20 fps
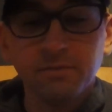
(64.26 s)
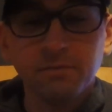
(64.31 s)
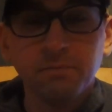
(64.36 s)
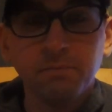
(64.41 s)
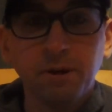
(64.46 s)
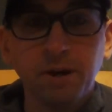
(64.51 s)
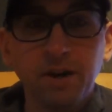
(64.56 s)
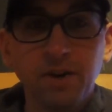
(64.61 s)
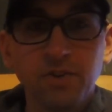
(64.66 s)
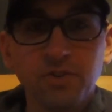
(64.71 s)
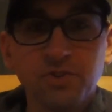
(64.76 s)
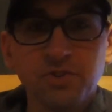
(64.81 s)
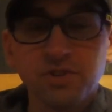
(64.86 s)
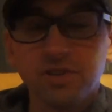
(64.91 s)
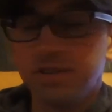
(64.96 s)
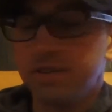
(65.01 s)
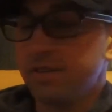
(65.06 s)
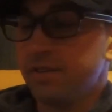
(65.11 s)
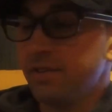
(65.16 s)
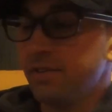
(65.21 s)
by
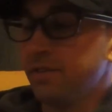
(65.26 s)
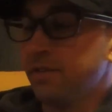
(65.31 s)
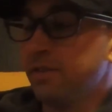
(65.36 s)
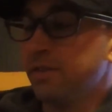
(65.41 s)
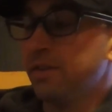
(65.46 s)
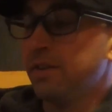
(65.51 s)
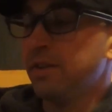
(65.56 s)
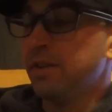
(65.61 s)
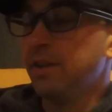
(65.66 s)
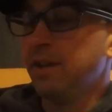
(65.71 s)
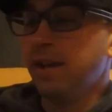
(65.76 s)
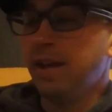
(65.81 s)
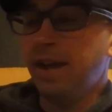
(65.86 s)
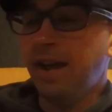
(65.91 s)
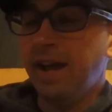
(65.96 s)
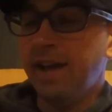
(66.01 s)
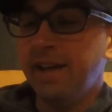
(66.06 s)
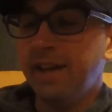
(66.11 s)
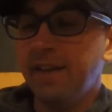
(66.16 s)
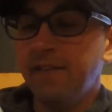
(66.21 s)
Altra,
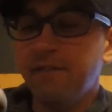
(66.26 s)
and they